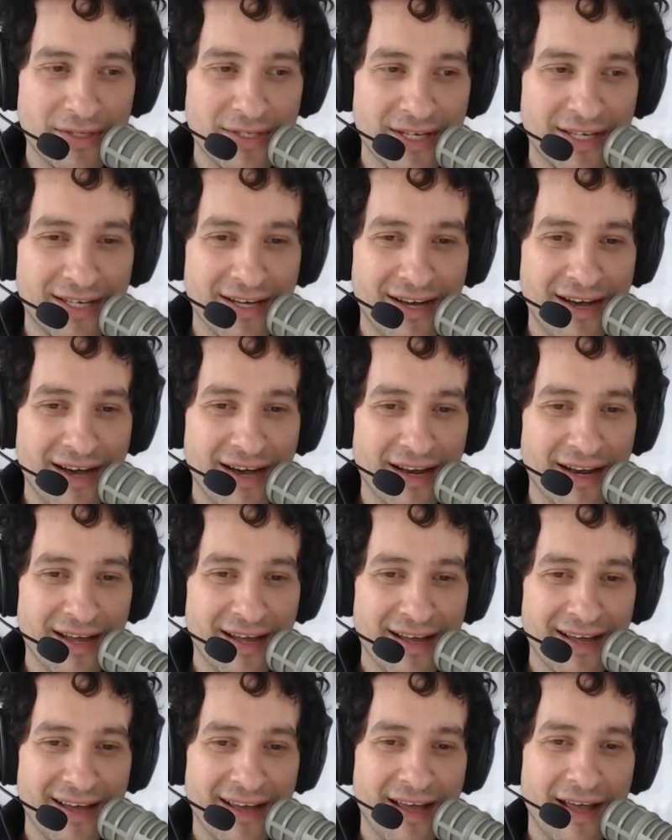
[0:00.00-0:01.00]
music gone?
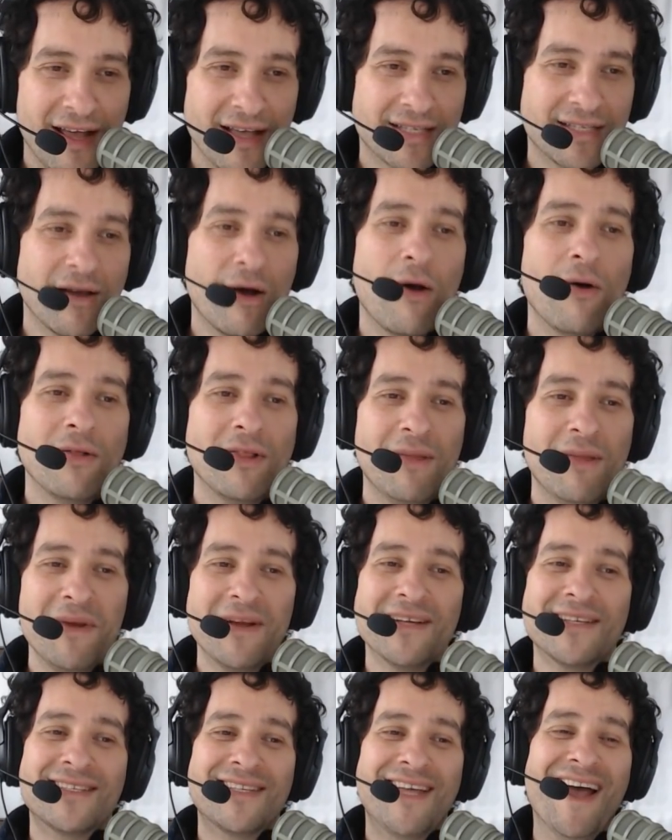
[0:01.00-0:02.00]
So let
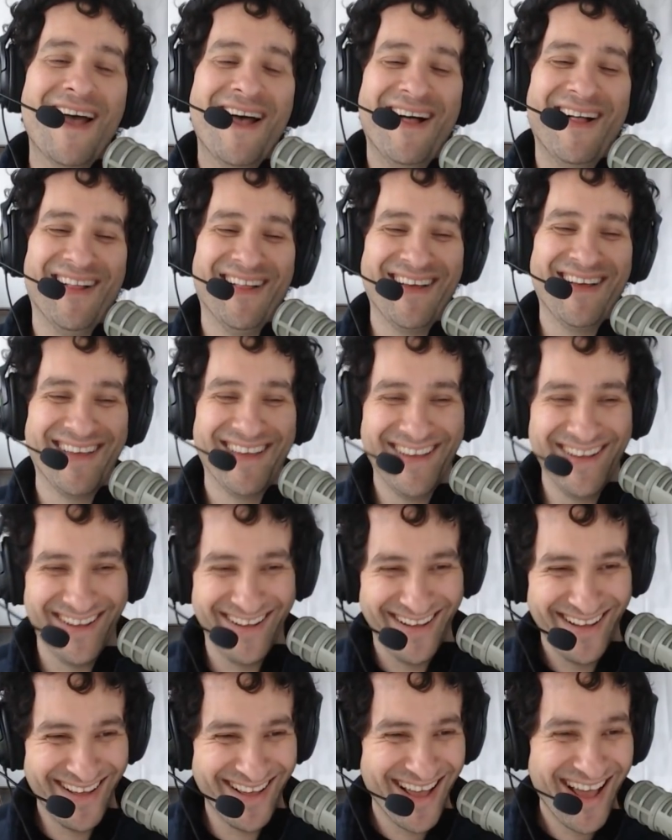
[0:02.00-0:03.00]
me just tell you,
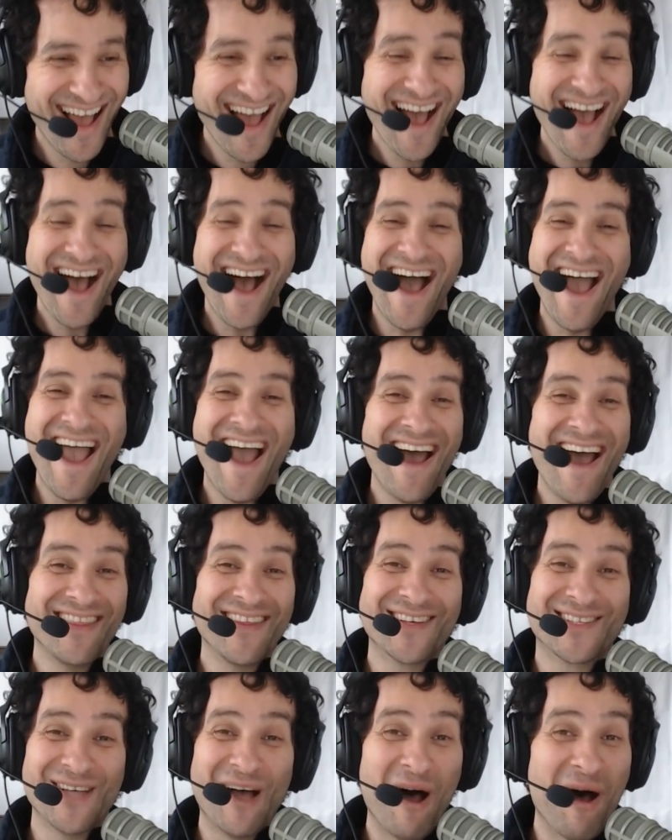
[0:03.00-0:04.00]
I
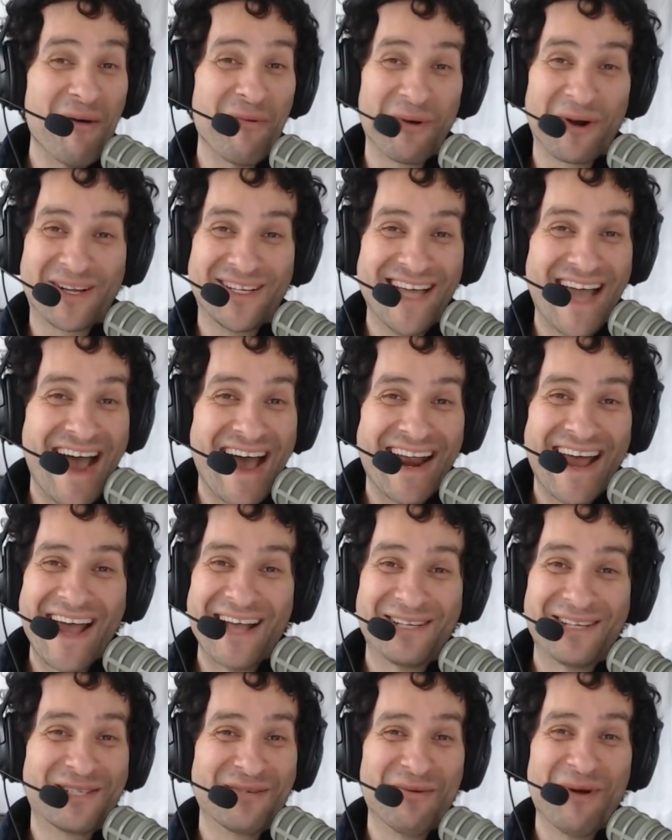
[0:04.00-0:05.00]
had this all worked out.
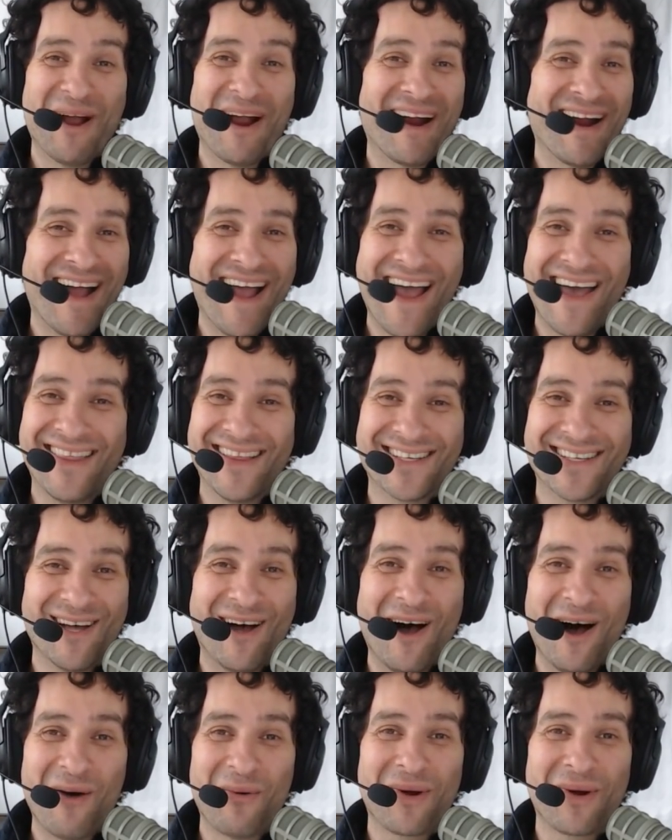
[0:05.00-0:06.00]
I swear. I had this
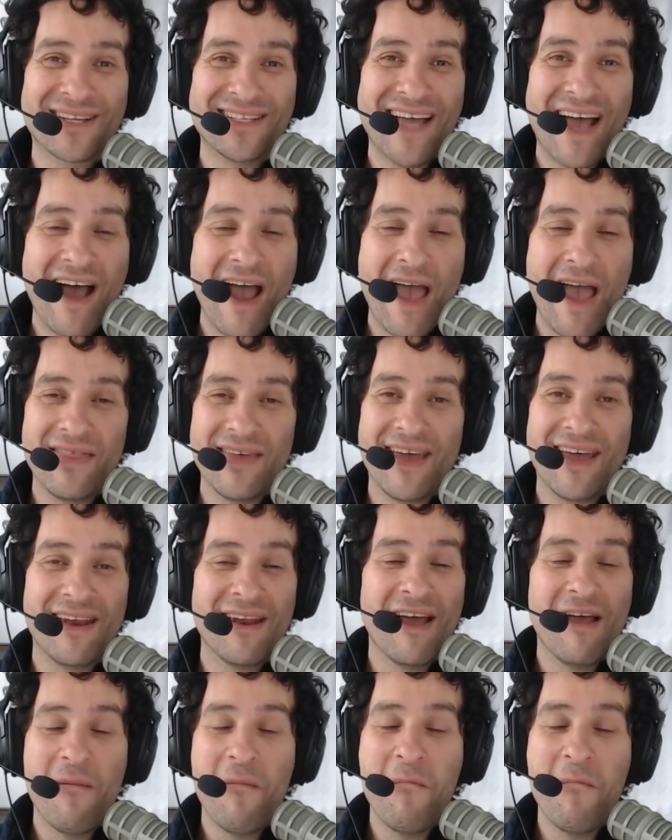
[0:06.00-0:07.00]
all worked out, and then